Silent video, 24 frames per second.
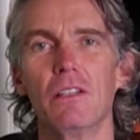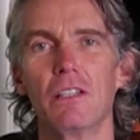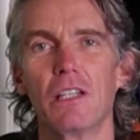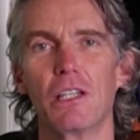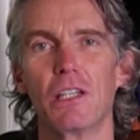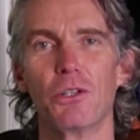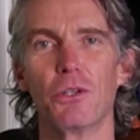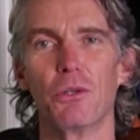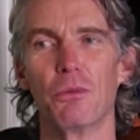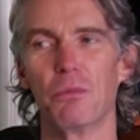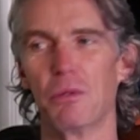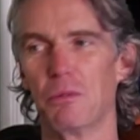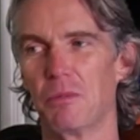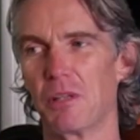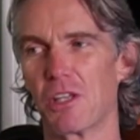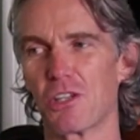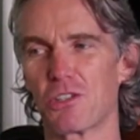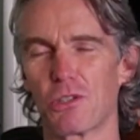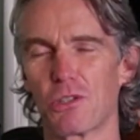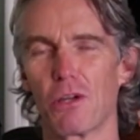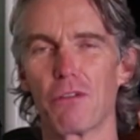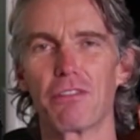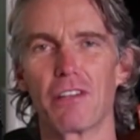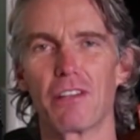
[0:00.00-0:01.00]
with the
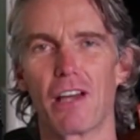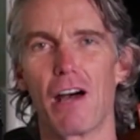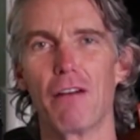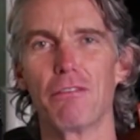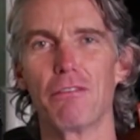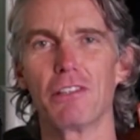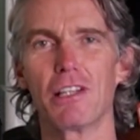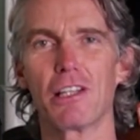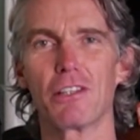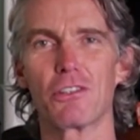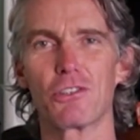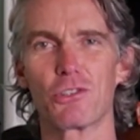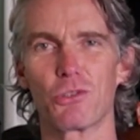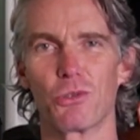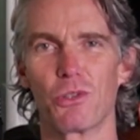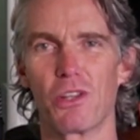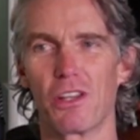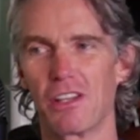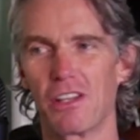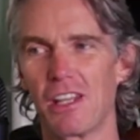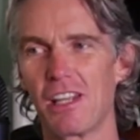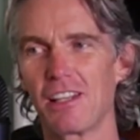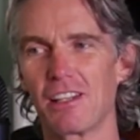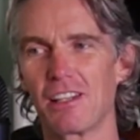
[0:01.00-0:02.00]
stuff that I've learned, so
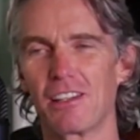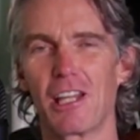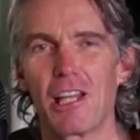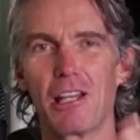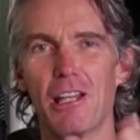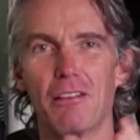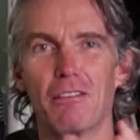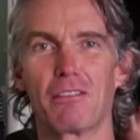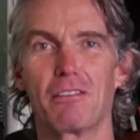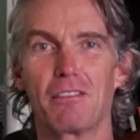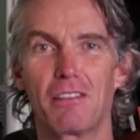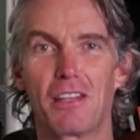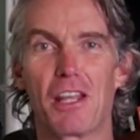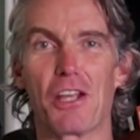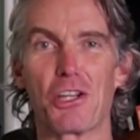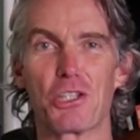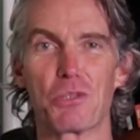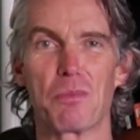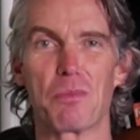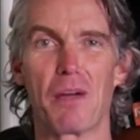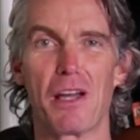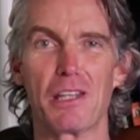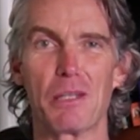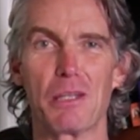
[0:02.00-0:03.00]
that they can then
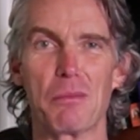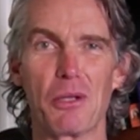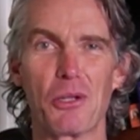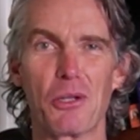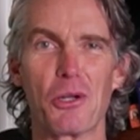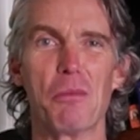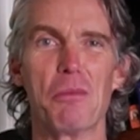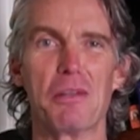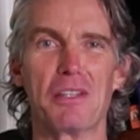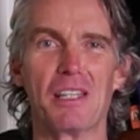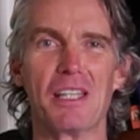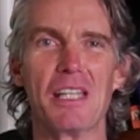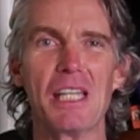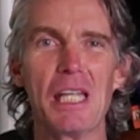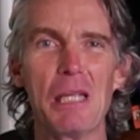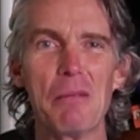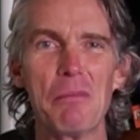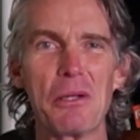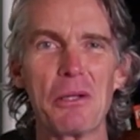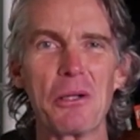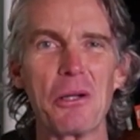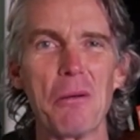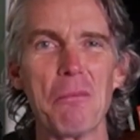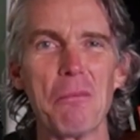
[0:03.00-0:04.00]
expand and become what they need to
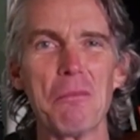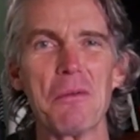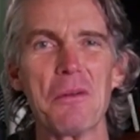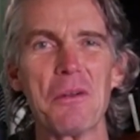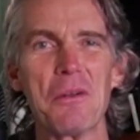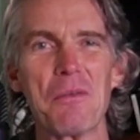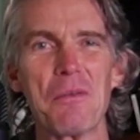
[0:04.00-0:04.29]
become.